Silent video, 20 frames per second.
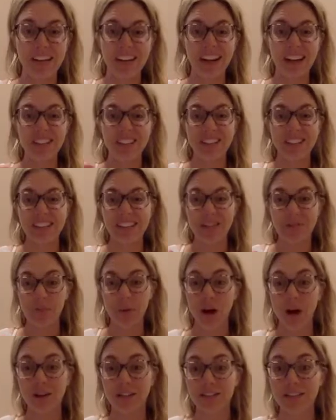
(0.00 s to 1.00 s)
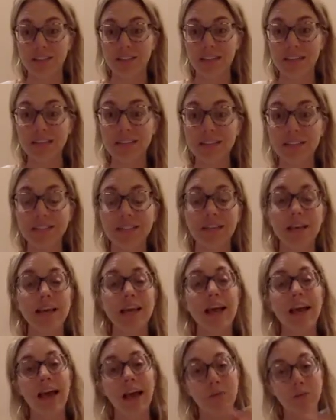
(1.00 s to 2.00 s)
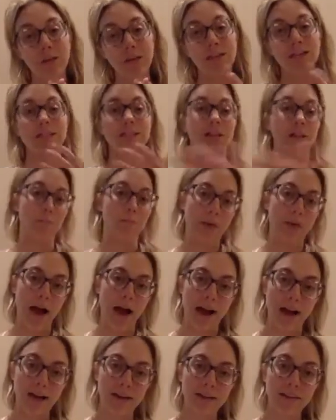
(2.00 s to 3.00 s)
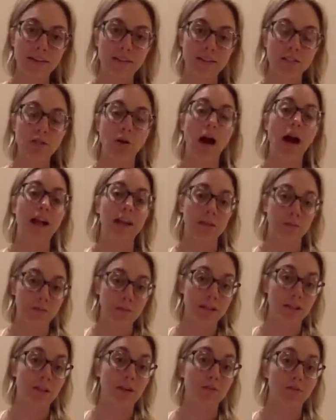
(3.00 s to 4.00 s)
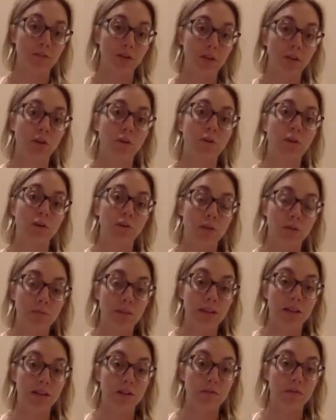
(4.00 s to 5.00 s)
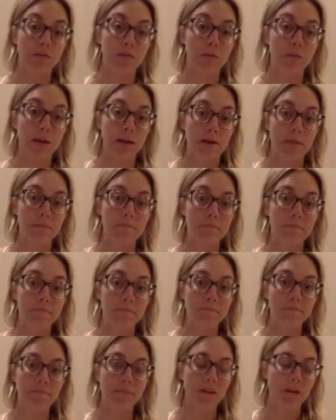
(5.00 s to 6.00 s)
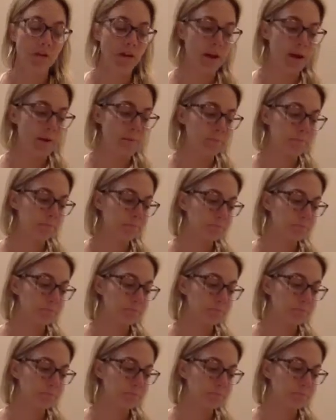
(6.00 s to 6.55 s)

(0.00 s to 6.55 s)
just need to pause this, and we need to come back so I can be there for you and you can be there for me. Okay?